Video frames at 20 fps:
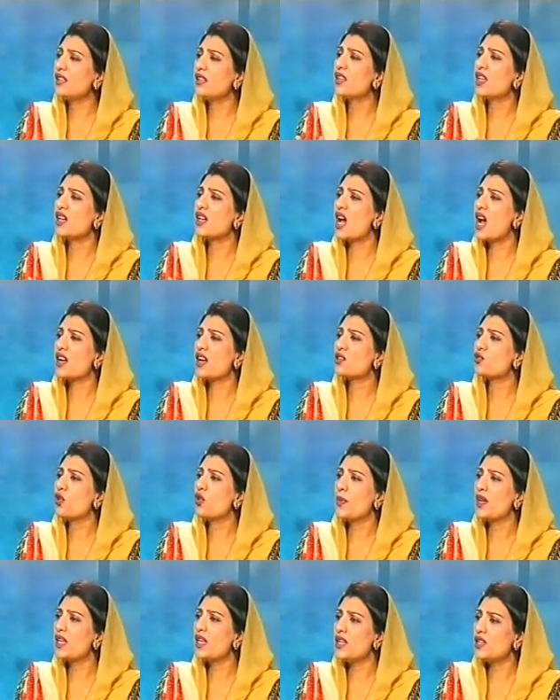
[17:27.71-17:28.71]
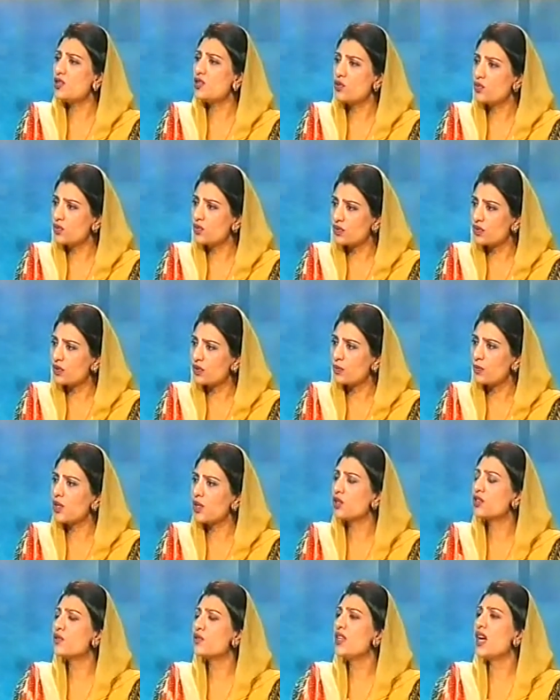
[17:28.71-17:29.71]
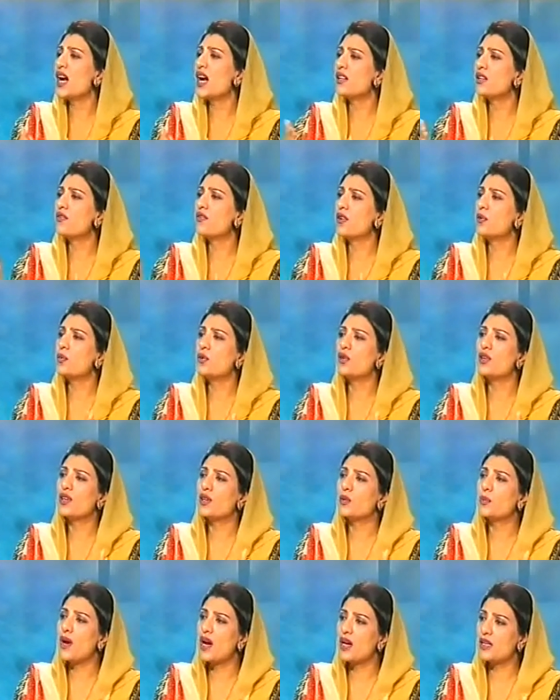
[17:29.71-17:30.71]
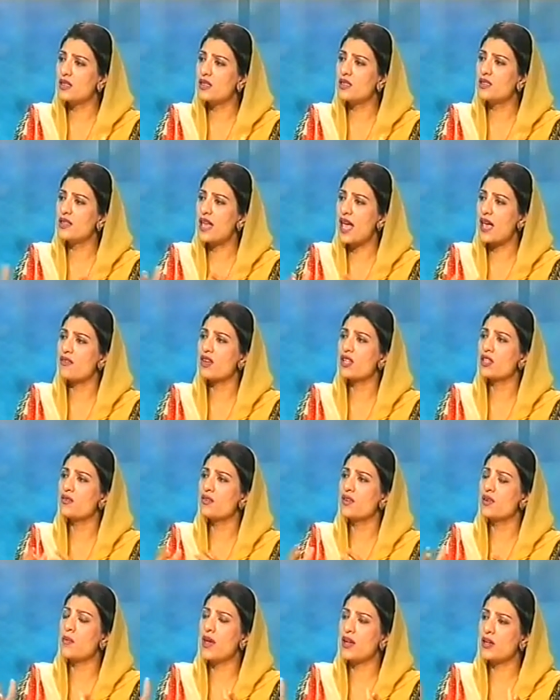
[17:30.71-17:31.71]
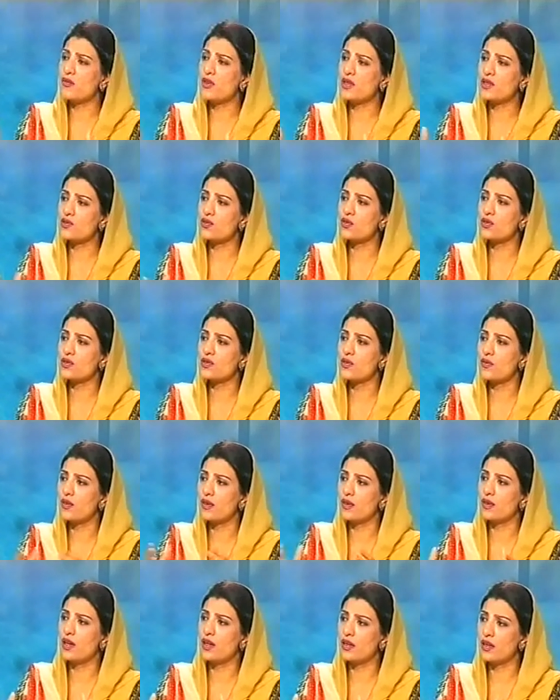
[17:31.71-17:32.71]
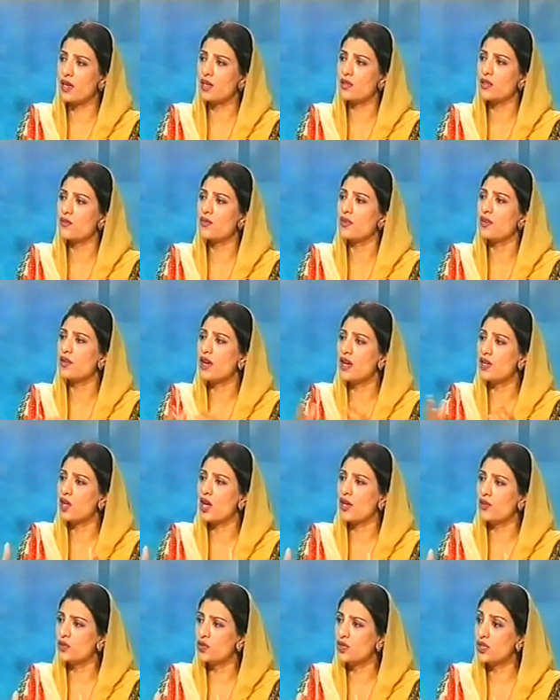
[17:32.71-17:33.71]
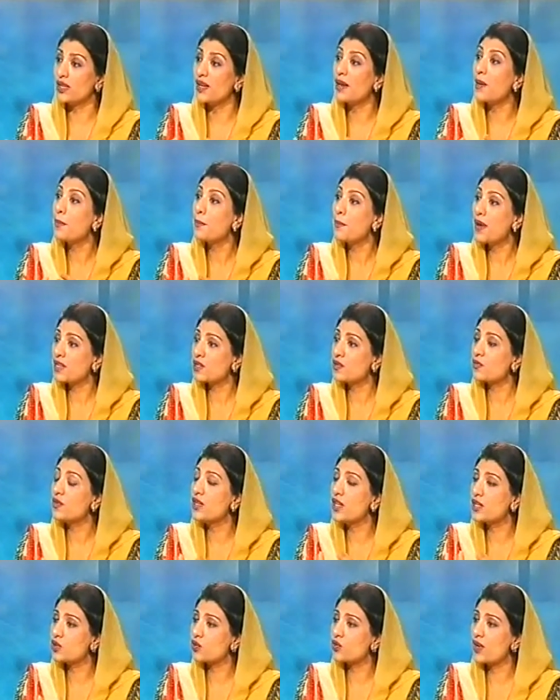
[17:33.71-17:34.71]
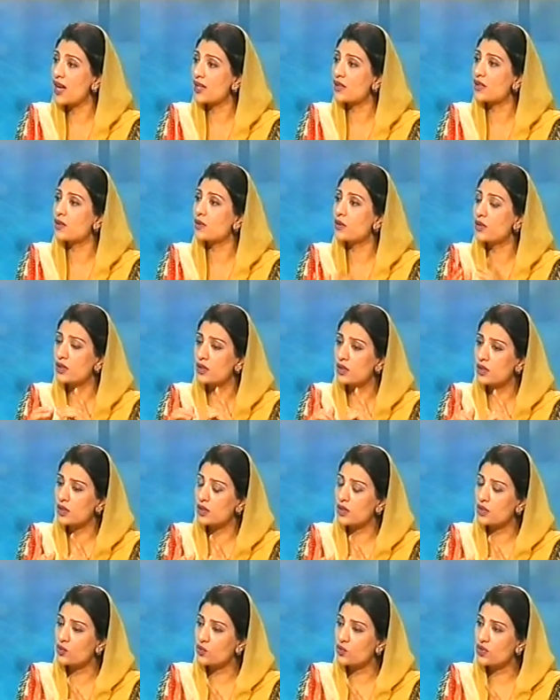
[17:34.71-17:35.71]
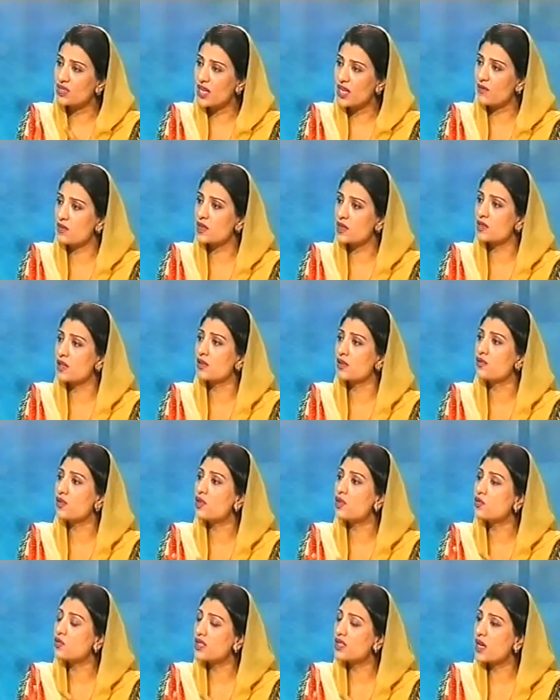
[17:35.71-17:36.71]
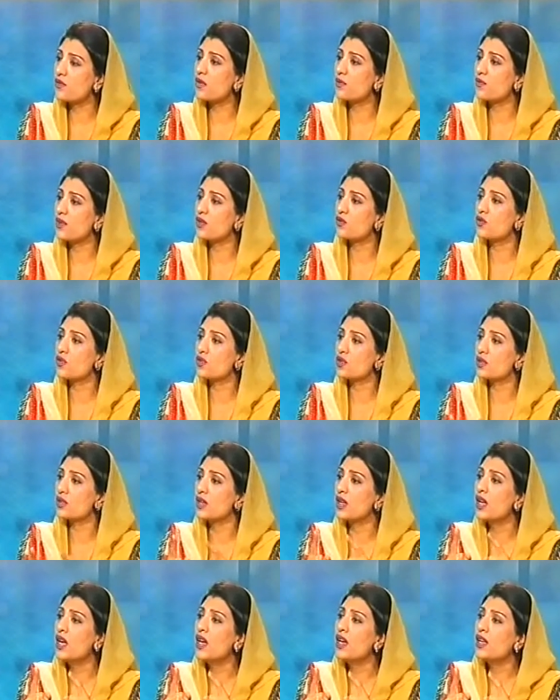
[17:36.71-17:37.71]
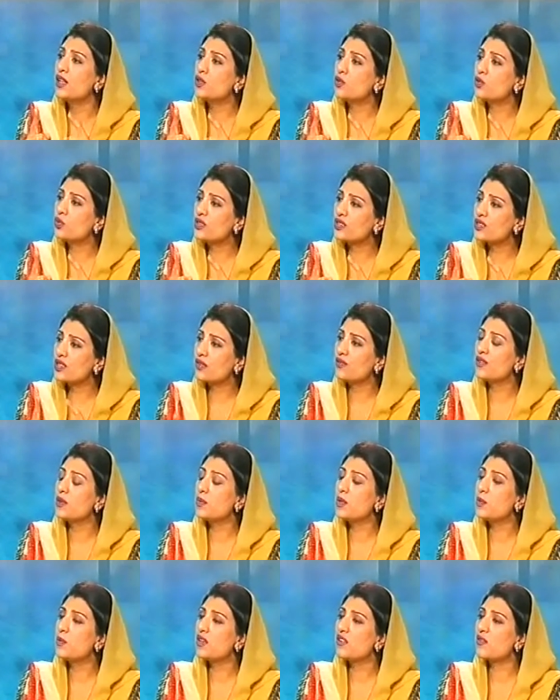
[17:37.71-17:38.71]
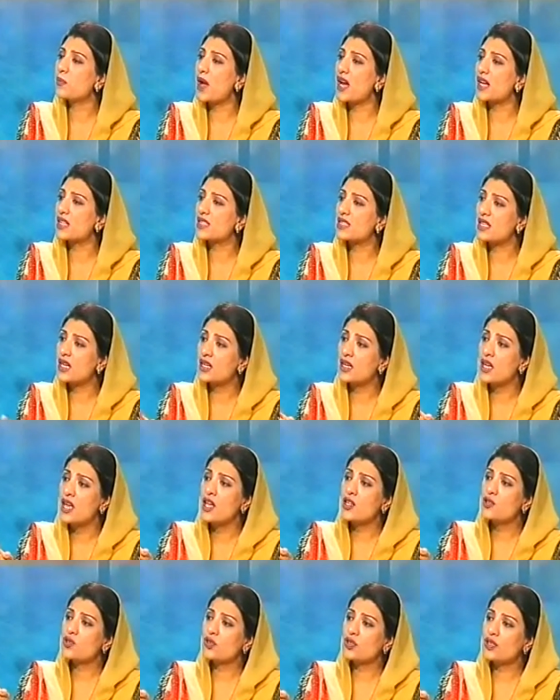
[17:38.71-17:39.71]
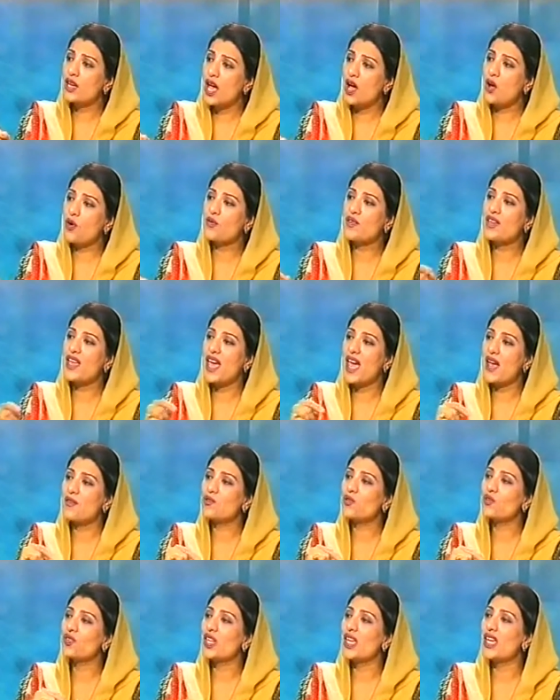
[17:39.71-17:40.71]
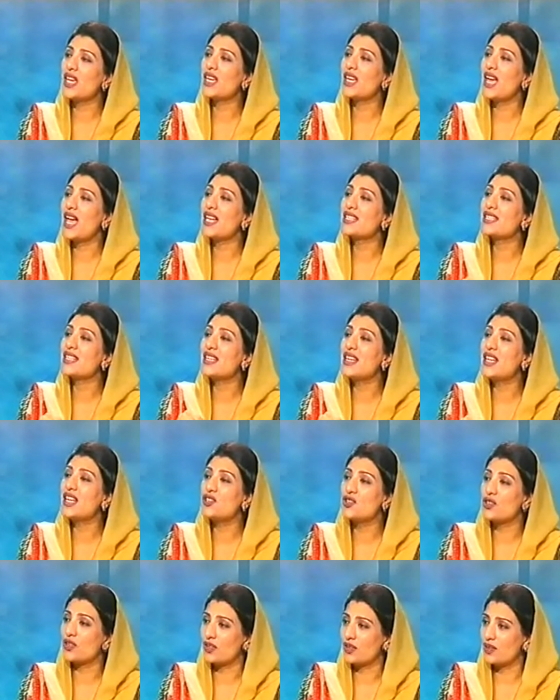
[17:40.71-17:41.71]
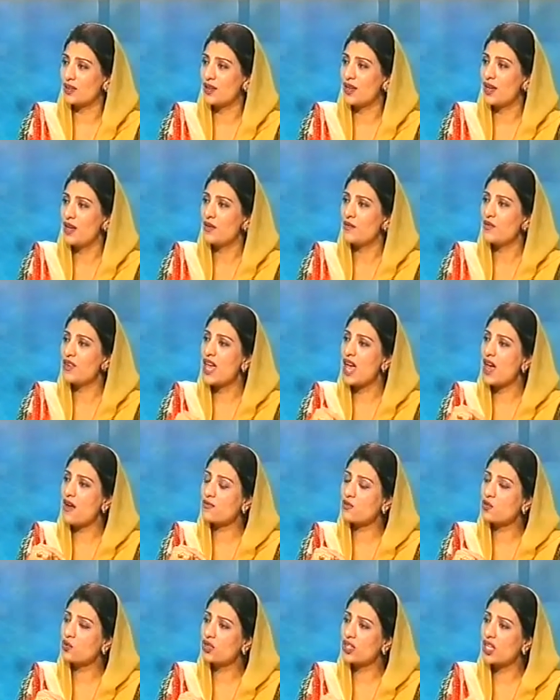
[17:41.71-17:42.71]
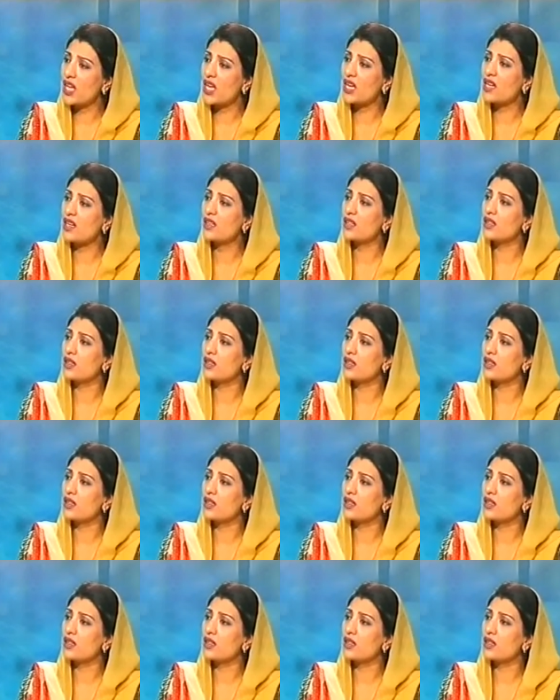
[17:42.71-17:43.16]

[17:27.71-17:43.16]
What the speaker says: there are so many issues, because we are different political parties, having different manifestos, different thinking, different ideology, but we are together to save this country, to save the federation, to serve the people of Pakistan. So now we have to think as a nation. We have to think,